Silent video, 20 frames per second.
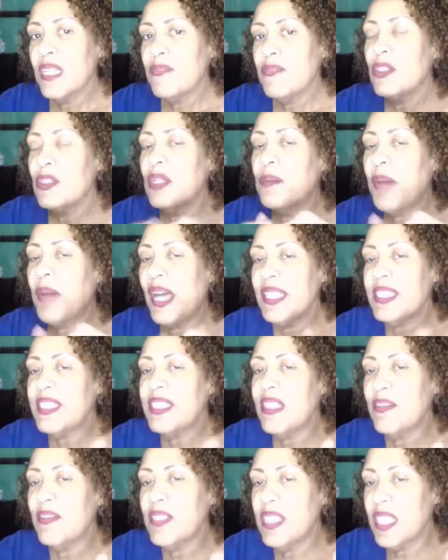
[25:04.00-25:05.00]
buy the
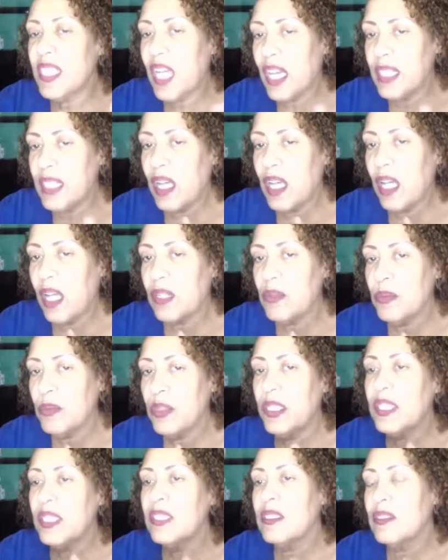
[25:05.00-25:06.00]
$79
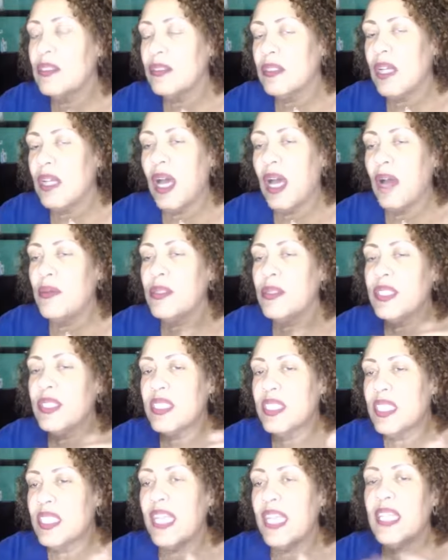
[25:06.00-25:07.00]
one, I would
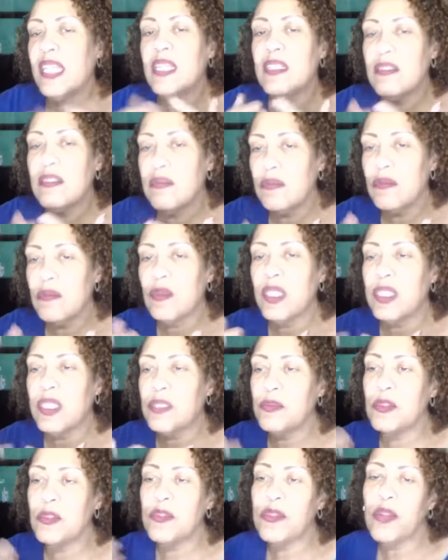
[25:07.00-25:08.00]
say let's
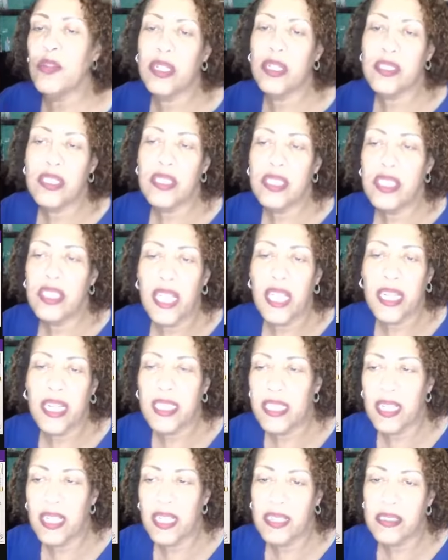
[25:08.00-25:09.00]
move you on to the
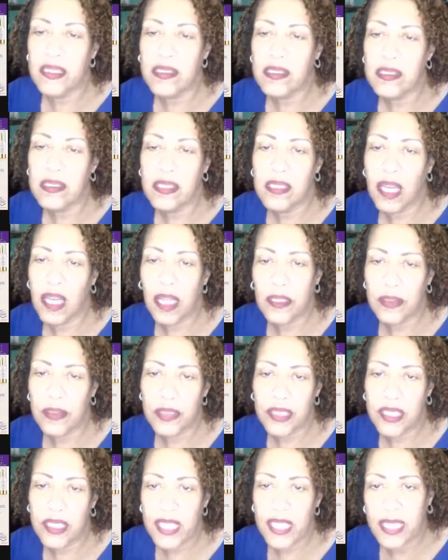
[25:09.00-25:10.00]
$99
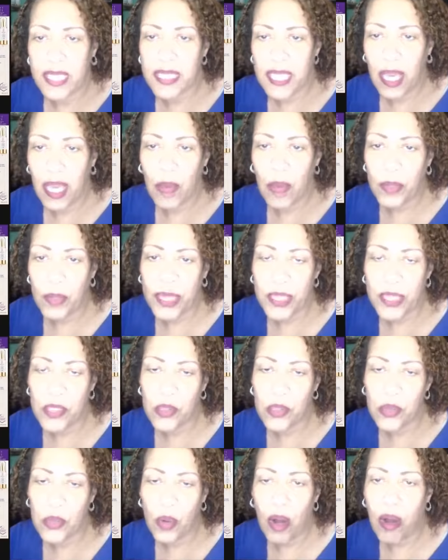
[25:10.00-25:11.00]
set. That way
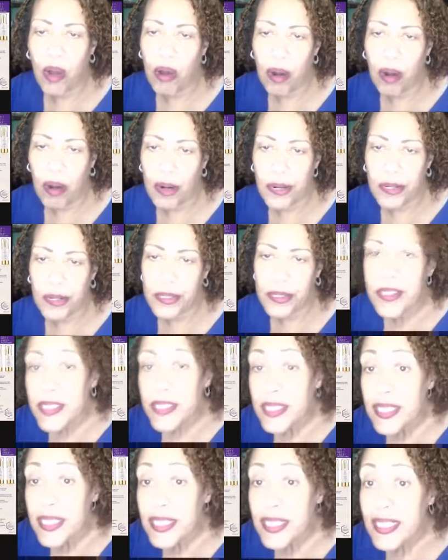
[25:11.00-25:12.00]
you are
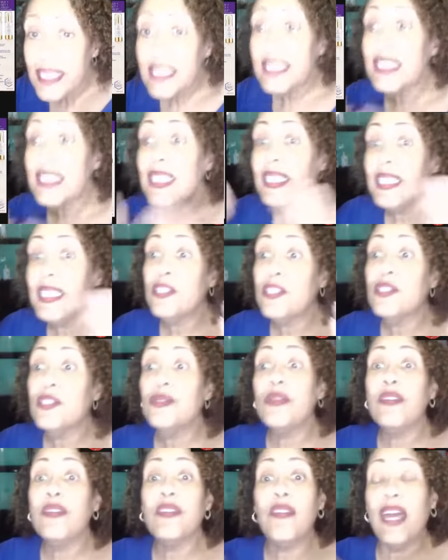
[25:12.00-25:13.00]
getting 2 of
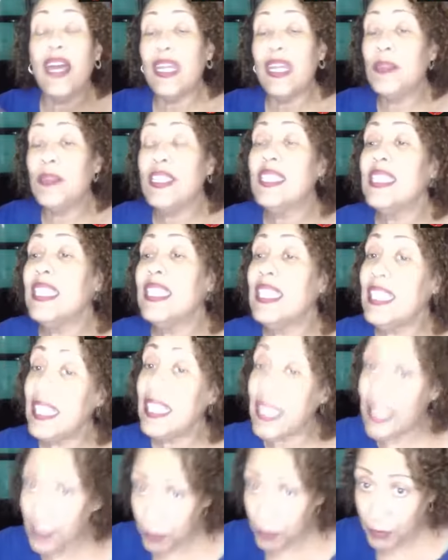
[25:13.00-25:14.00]
the vitamins
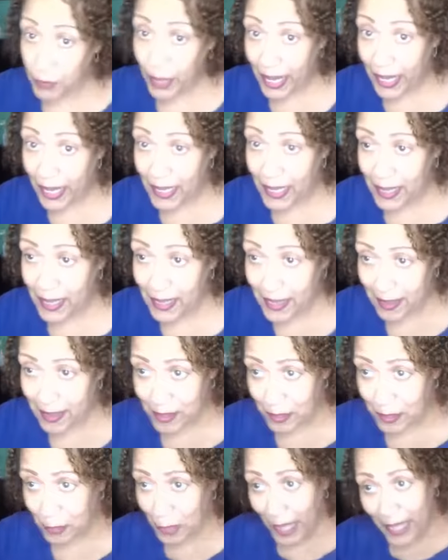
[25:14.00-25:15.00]
anyway.
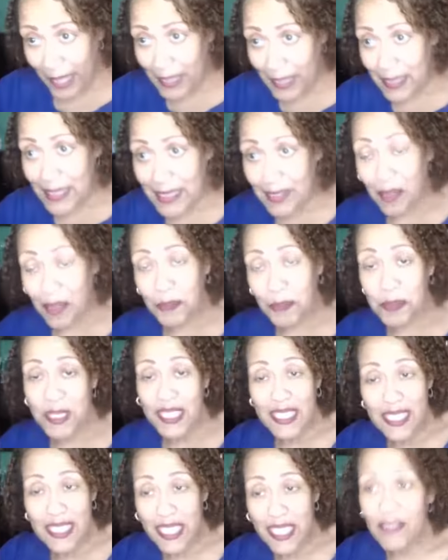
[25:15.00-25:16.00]
Okay. So I want to
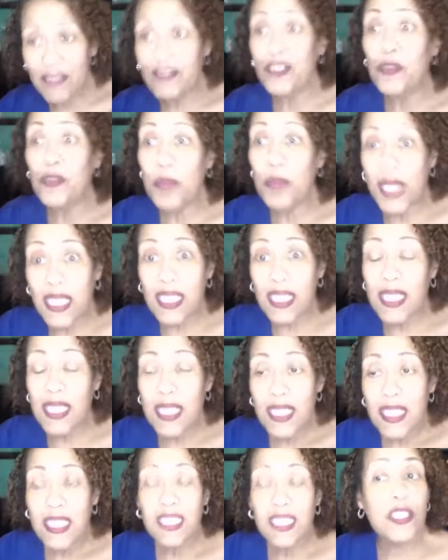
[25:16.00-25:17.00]
save you money,
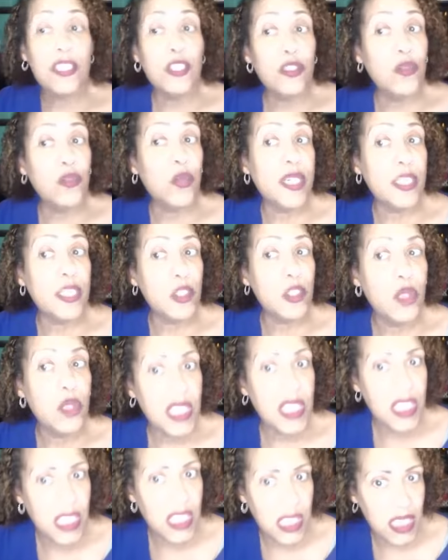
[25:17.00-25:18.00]
get you what you
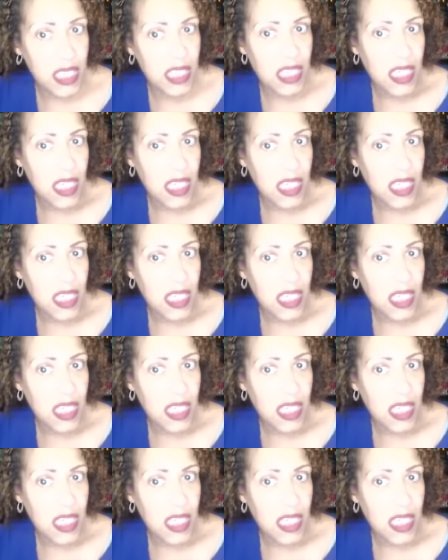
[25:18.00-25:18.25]
need,